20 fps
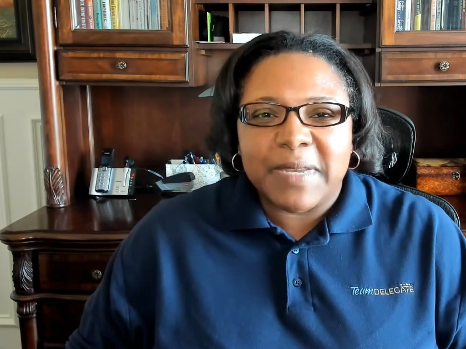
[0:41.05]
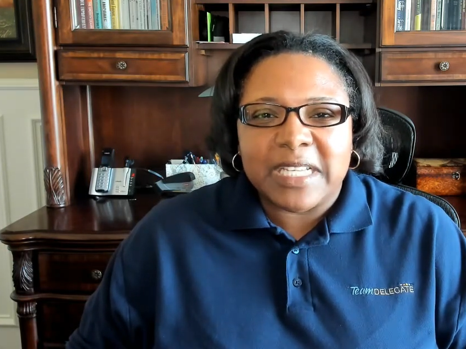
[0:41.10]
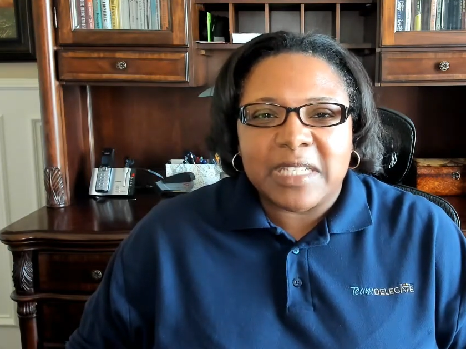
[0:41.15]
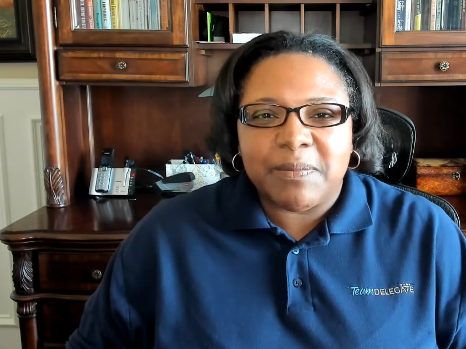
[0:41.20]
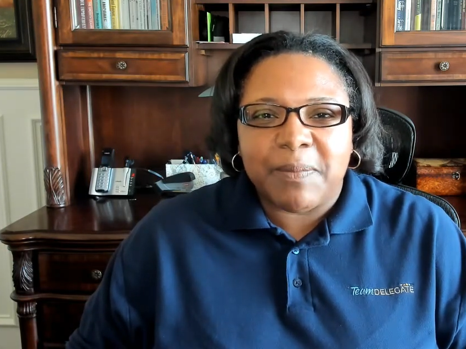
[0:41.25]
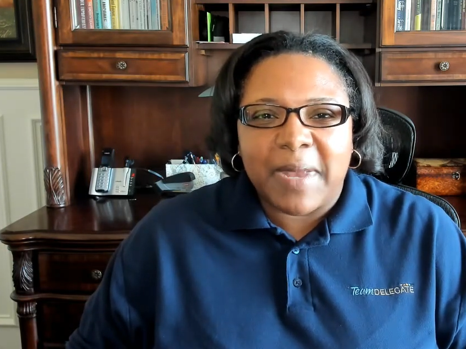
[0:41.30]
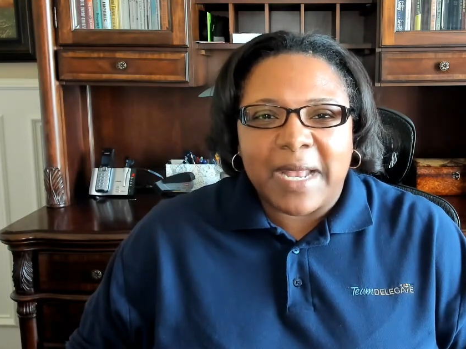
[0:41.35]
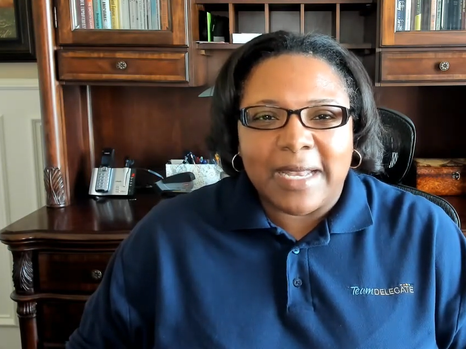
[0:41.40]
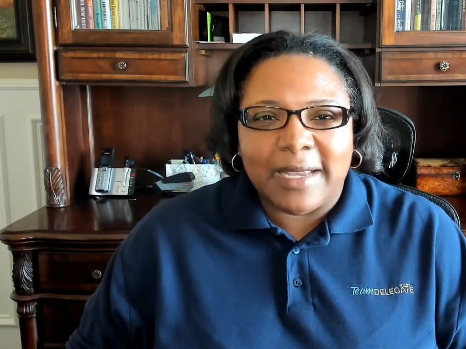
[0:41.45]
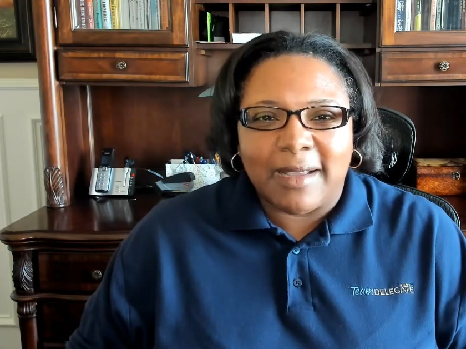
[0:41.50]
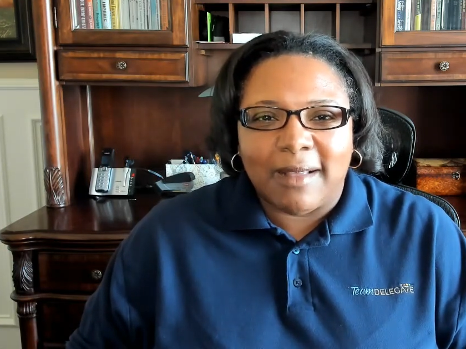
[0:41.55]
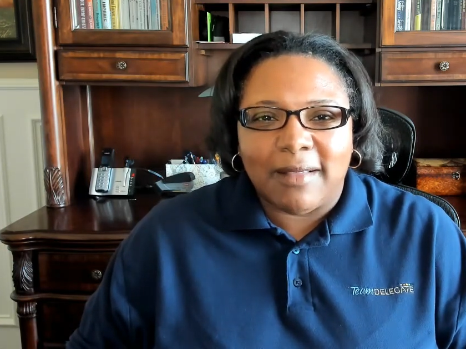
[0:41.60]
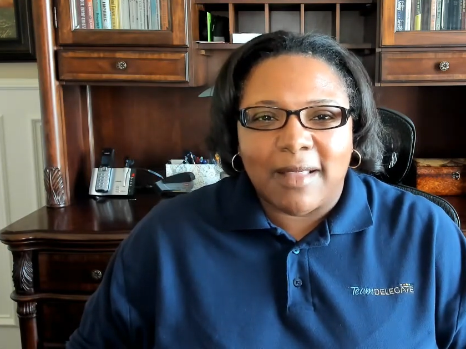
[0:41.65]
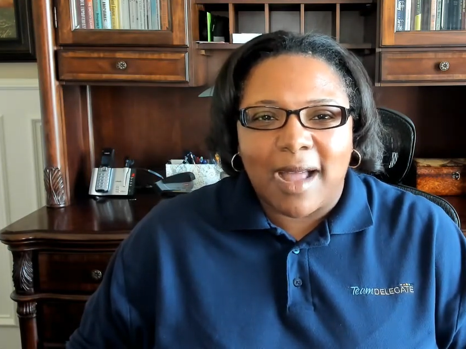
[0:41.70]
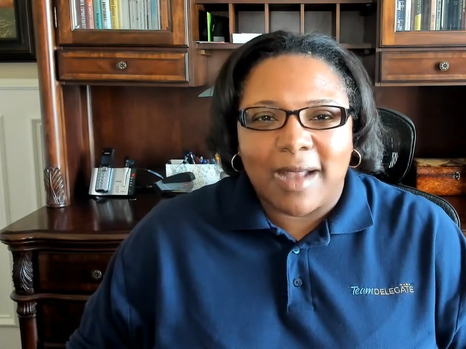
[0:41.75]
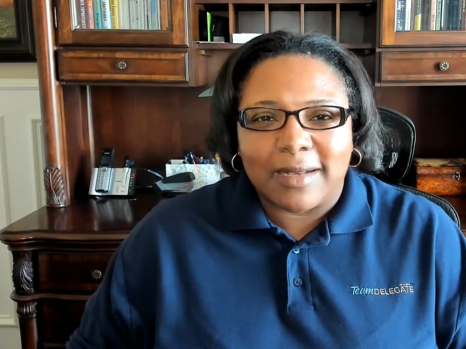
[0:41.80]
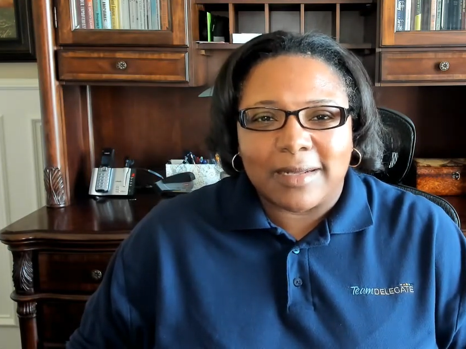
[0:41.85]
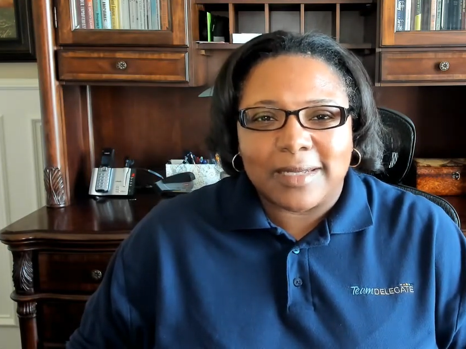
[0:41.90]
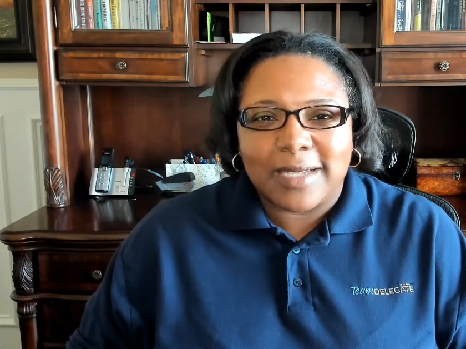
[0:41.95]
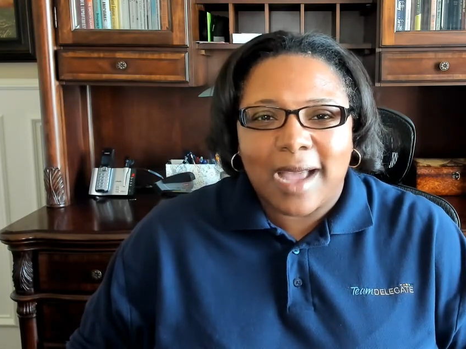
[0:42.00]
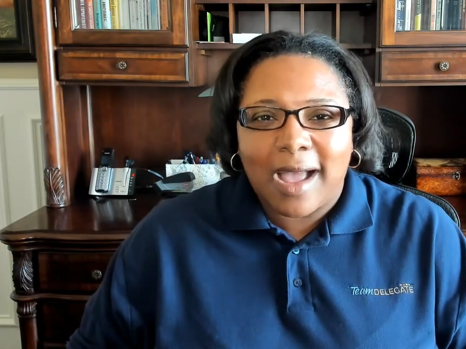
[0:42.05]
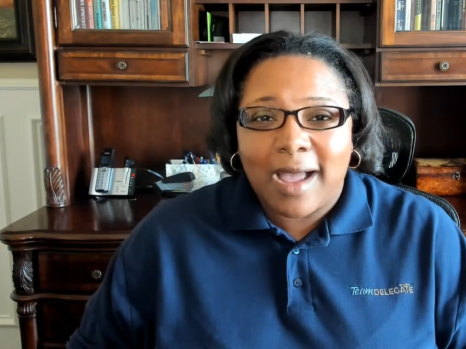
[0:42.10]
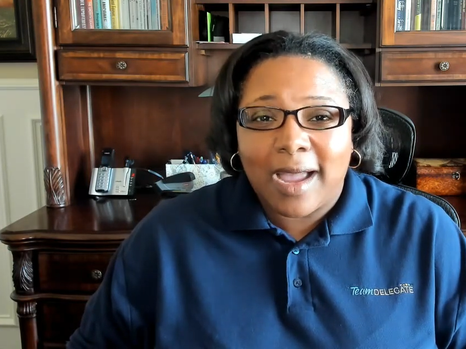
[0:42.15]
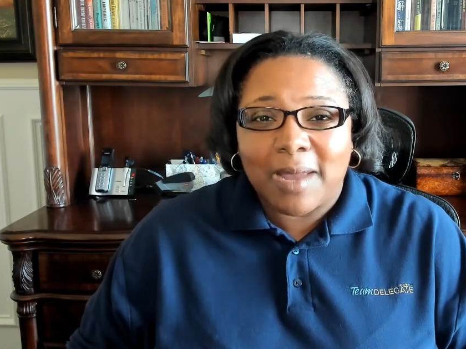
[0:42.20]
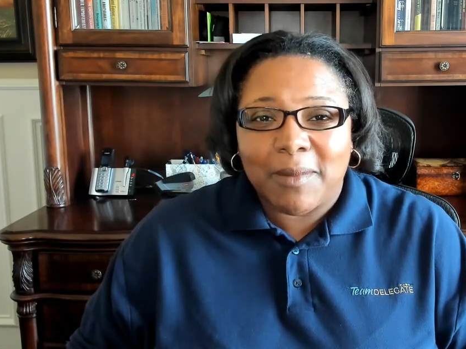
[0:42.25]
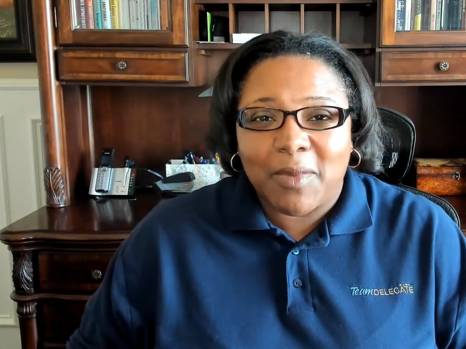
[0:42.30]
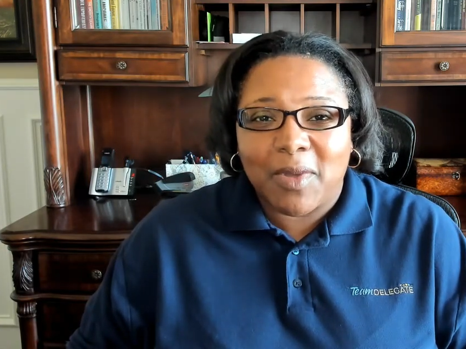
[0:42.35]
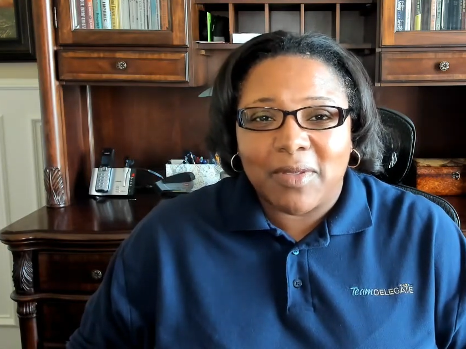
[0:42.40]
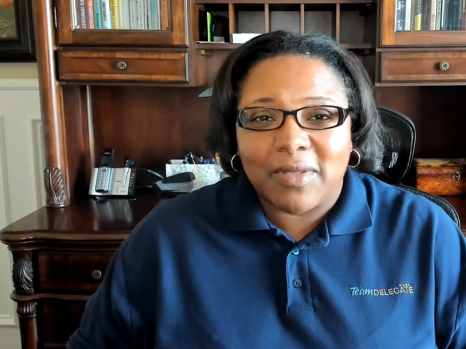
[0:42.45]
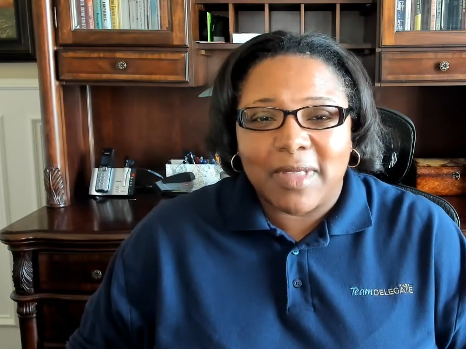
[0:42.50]
spending a lot of
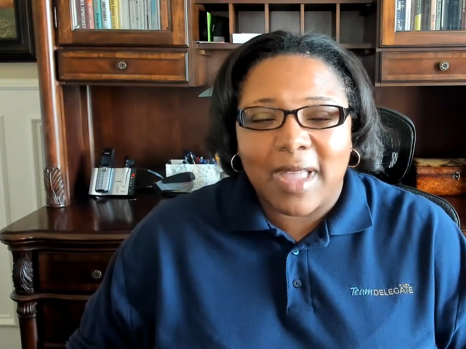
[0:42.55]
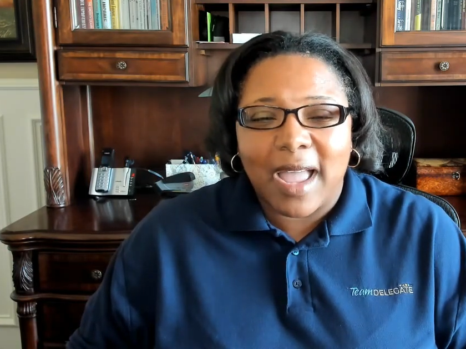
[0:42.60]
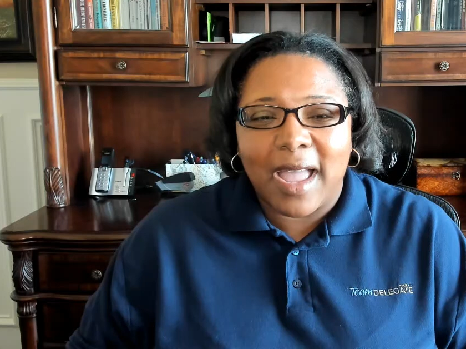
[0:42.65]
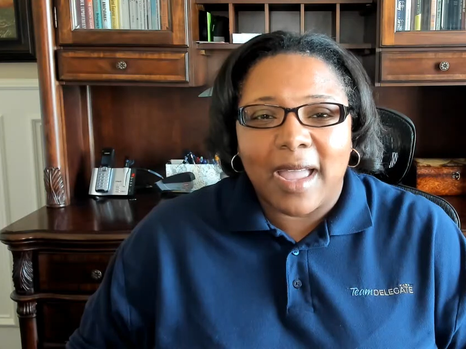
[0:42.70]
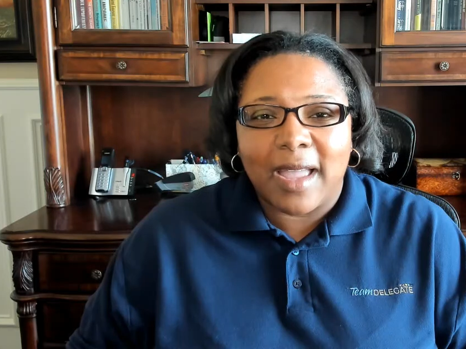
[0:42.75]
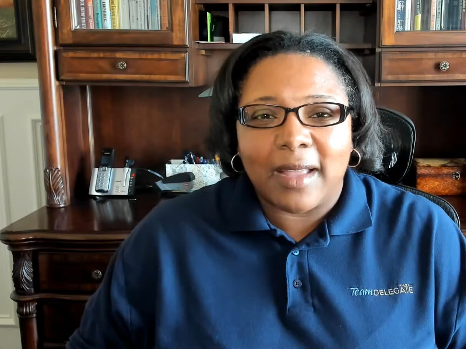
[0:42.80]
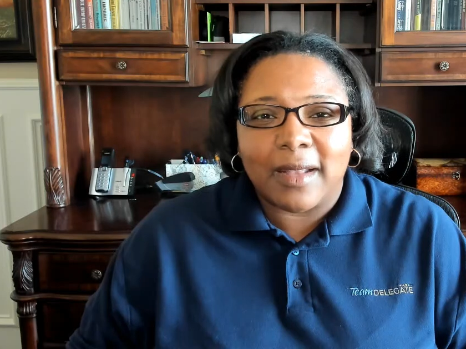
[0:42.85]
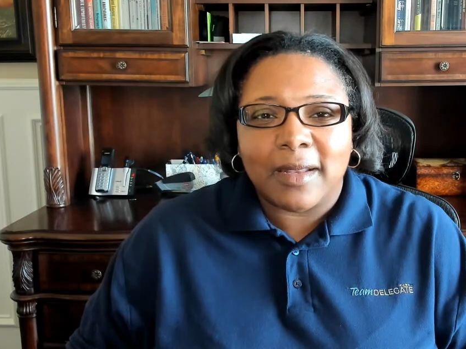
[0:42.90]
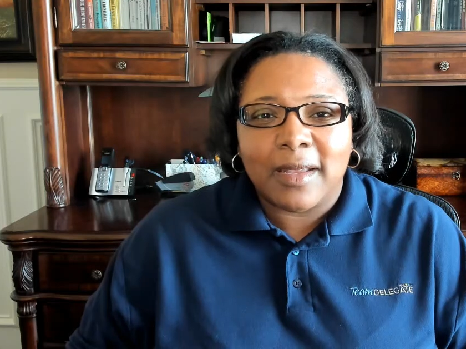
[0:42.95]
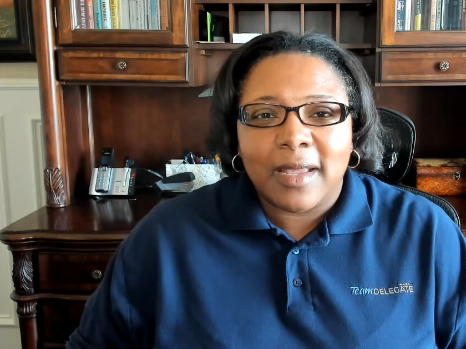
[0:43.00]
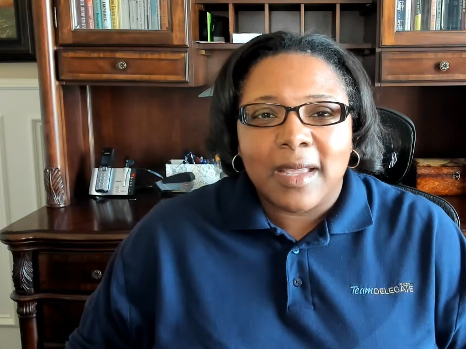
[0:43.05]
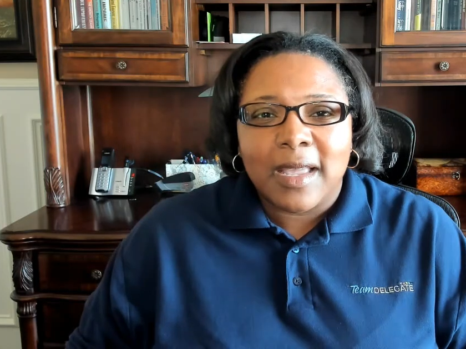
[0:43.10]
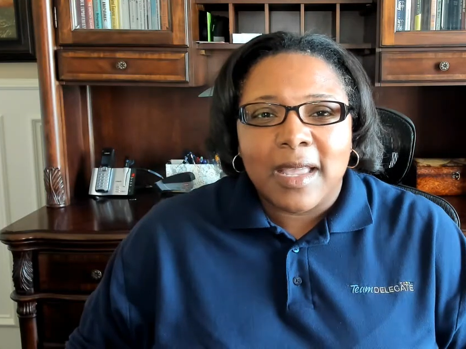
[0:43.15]
time on that.